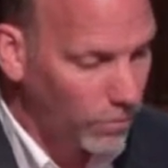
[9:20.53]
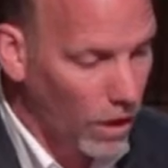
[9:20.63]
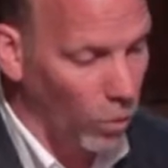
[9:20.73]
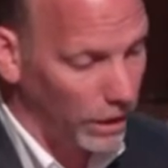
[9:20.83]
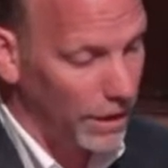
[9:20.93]

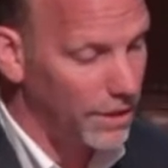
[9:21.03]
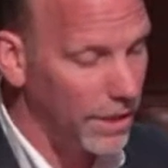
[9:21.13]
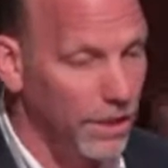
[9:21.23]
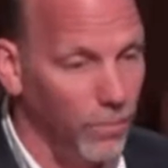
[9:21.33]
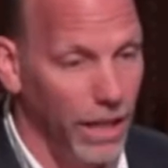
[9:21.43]
What this
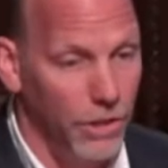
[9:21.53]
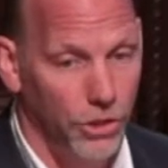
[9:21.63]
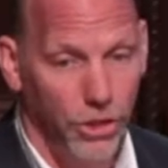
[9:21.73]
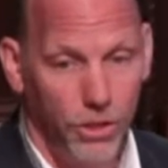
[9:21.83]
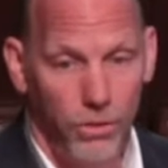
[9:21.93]
system allows you
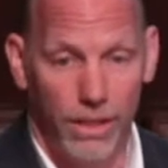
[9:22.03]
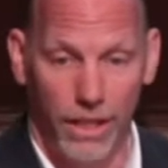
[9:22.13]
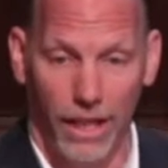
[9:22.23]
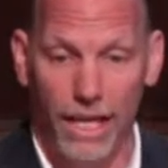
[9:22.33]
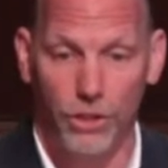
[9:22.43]
to do is it
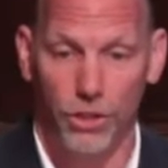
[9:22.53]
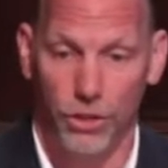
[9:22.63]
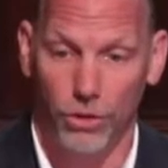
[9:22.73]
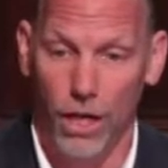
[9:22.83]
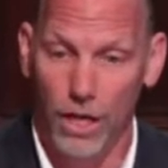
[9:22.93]
allows you
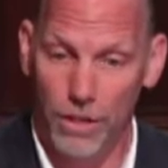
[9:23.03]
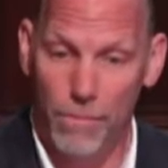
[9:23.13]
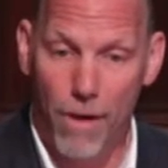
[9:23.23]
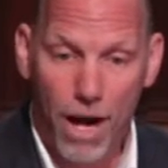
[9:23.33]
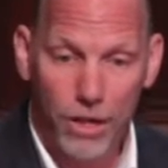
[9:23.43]
to
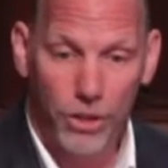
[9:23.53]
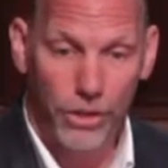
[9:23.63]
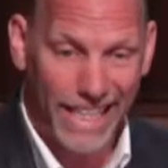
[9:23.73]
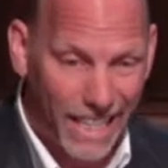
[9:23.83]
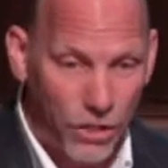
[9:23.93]
monitor
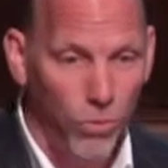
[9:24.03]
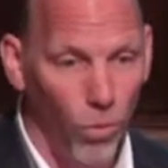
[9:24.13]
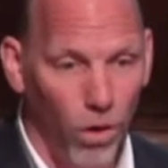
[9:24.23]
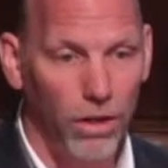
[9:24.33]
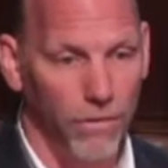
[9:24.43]
each
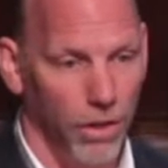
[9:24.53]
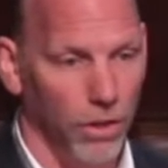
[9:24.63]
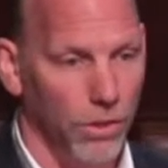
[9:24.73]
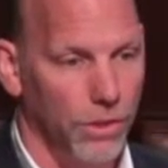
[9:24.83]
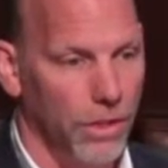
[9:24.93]
one of
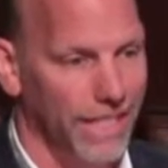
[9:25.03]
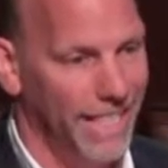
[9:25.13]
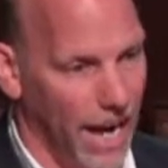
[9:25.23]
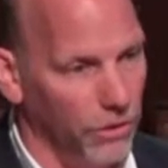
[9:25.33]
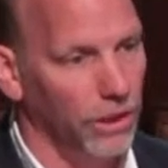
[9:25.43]
those
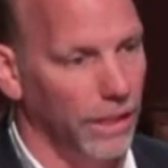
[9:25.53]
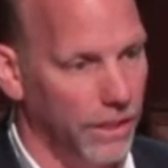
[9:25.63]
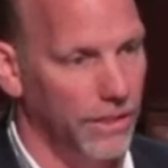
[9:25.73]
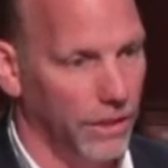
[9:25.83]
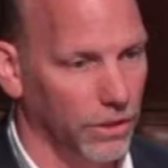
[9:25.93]
downlink
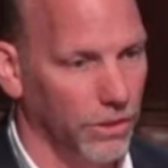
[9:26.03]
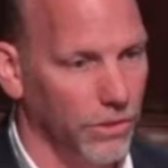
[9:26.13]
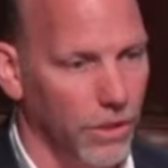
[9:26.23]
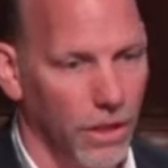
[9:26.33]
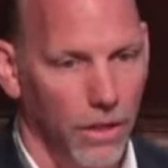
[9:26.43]

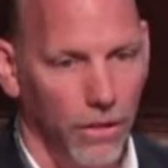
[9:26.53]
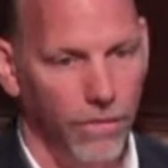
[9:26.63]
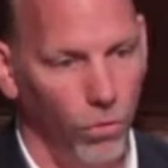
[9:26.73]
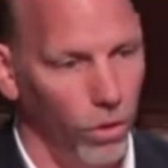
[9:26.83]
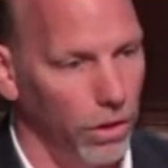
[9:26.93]
signals
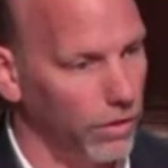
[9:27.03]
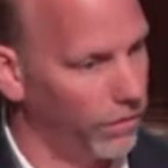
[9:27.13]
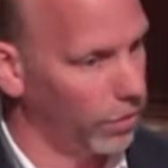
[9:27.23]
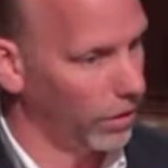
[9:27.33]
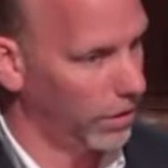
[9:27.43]
for
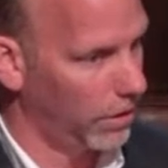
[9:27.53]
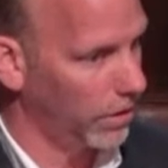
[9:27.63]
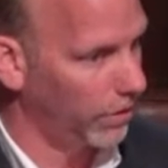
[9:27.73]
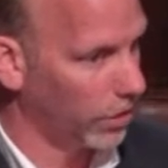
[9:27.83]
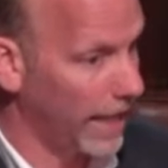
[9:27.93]

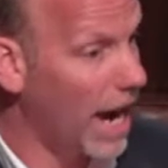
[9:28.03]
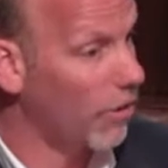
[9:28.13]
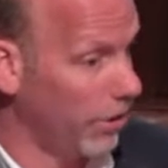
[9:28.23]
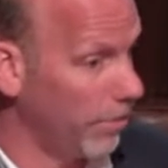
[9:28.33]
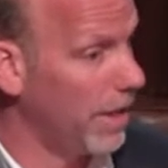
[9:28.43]

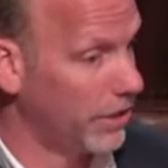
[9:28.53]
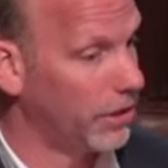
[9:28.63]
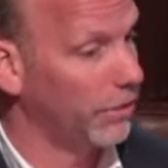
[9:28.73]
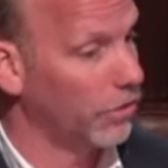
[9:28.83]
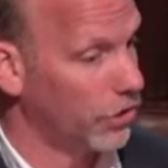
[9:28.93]
carrier,
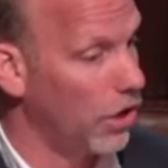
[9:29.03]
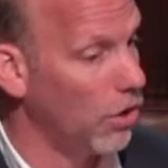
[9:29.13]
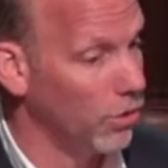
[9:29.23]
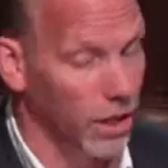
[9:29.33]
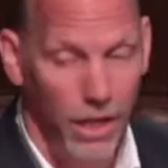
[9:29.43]
basically for
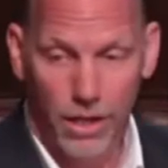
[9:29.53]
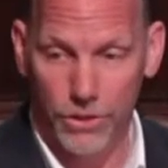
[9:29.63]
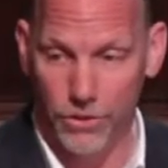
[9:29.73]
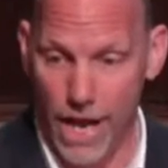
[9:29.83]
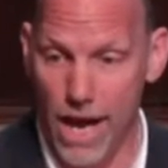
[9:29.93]
tone.
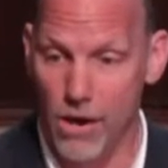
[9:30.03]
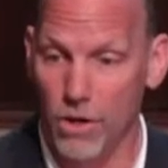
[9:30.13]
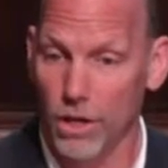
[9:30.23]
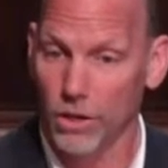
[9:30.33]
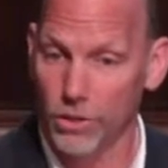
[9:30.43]
So
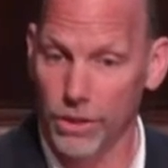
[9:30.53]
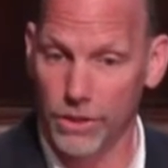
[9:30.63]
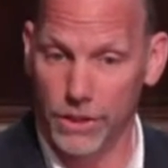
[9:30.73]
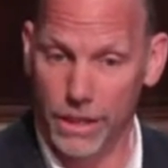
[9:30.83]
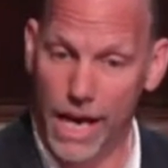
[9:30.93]
now you can
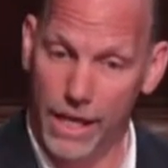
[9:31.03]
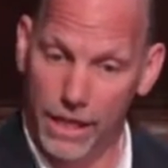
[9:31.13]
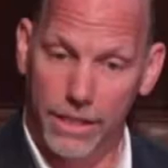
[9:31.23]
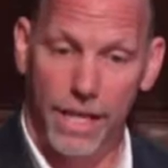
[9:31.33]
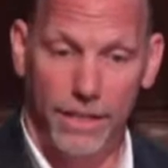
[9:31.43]
see, hey,
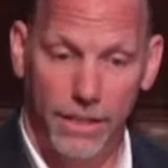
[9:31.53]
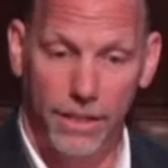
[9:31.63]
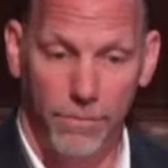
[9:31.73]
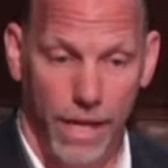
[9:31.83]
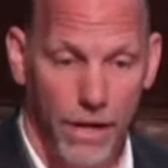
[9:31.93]
is that
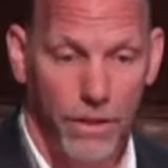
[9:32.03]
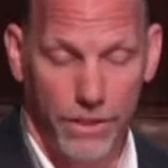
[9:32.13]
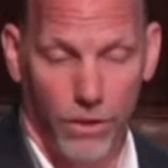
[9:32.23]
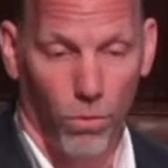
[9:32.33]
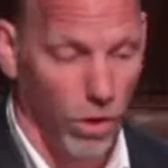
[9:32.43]
system there?
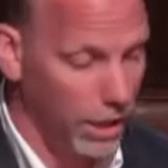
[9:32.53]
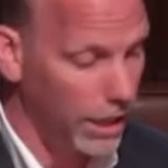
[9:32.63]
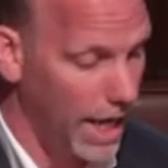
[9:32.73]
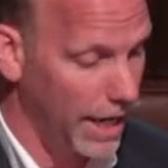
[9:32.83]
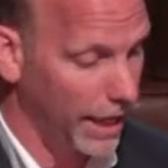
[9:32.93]
Is it working?
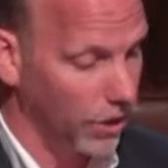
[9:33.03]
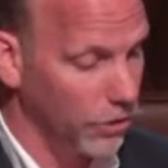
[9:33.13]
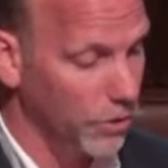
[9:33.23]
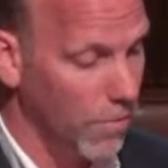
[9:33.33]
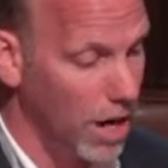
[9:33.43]
And it can
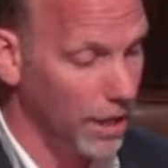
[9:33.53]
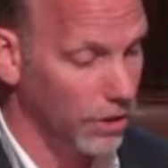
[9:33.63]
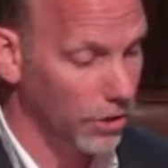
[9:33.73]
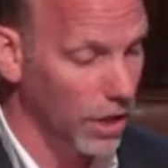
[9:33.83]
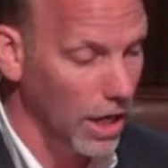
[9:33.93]
also
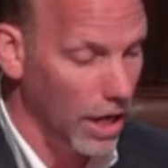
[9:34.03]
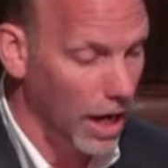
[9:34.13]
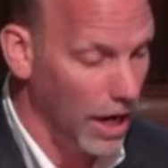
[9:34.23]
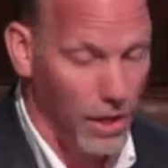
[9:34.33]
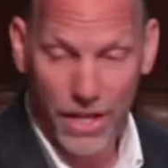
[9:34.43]
monitor
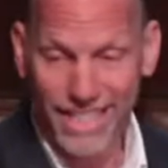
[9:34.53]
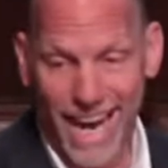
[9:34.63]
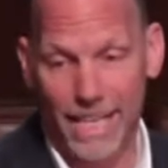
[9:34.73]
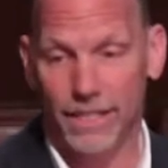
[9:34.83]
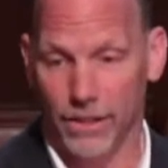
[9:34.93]
the
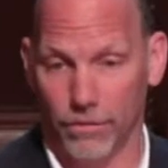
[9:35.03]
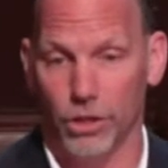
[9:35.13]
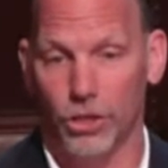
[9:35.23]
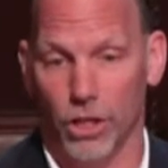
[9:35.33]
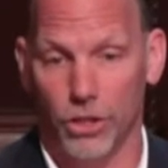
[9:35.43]
DAS
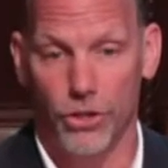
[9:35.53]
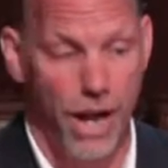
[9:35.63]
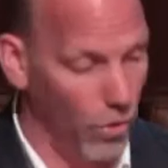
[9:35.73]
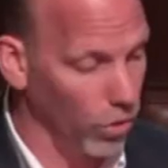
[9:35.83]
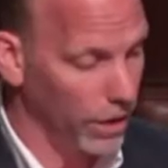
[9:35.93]
infrastructure
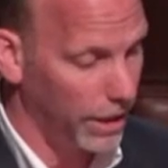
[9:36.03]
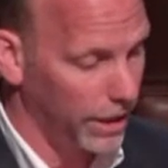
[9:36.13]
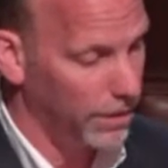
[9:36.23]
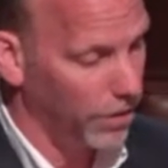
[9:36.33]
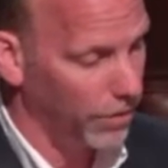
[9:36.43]
network
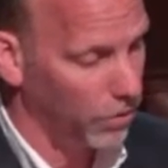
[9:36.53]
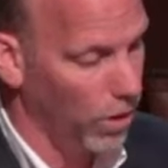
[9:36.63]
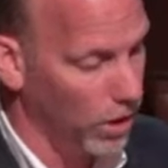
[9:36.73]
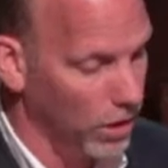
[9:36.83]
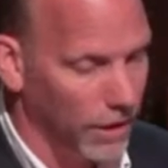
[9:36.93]
itself as
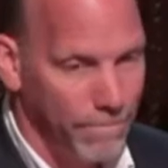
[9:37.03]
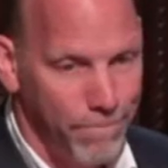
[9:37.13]
well.